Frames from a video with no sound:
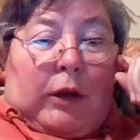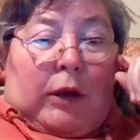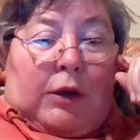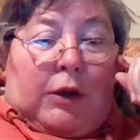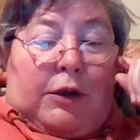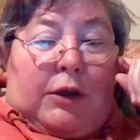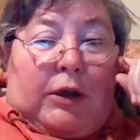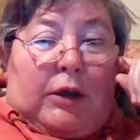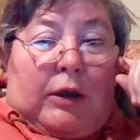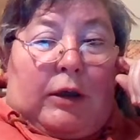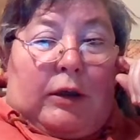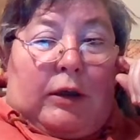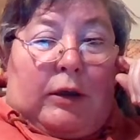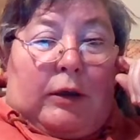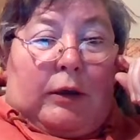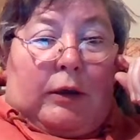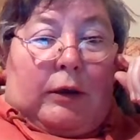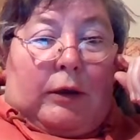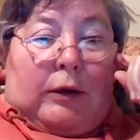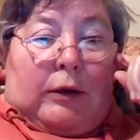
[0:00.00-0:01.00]
She
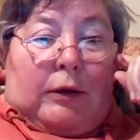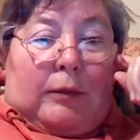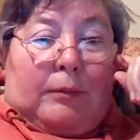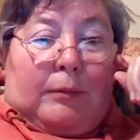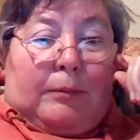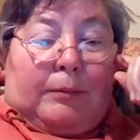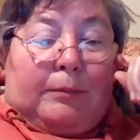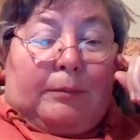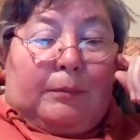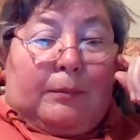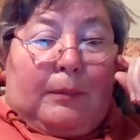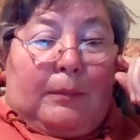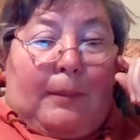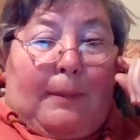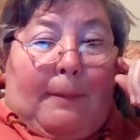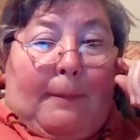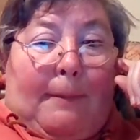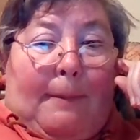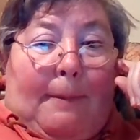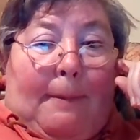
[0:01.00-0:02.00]
had a
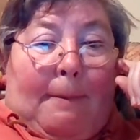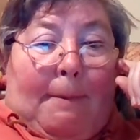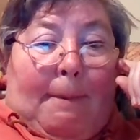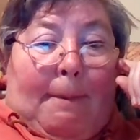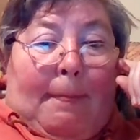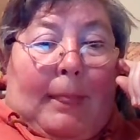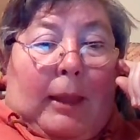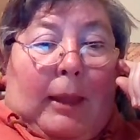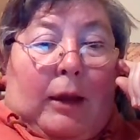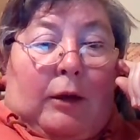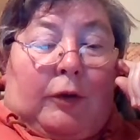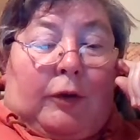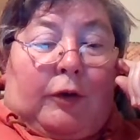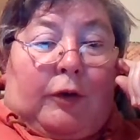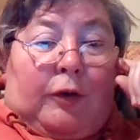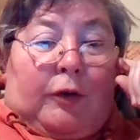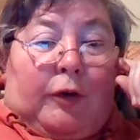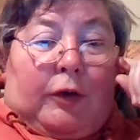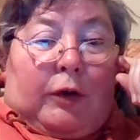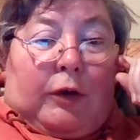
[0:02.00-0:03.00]

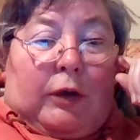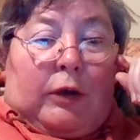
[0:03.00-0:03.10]
sister